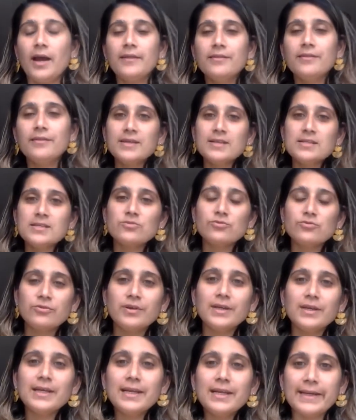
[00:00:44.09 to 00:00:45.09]
And this
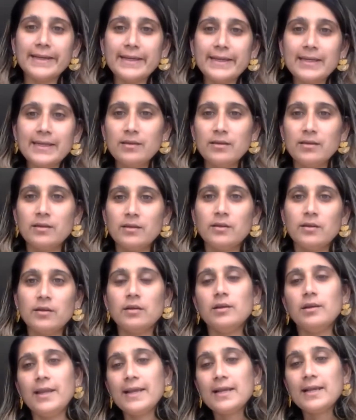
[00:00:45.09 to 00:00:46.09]
really
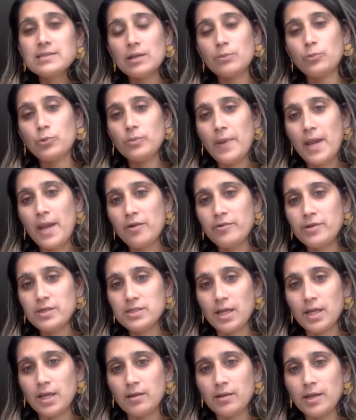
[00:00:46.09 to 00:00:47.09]
links up with
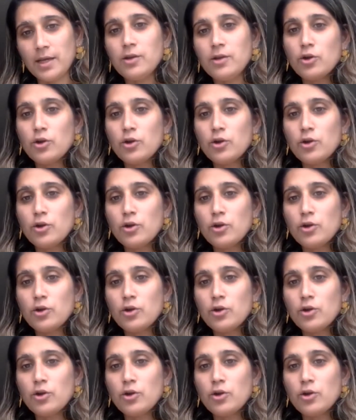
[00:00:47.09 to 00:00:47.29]
parenting.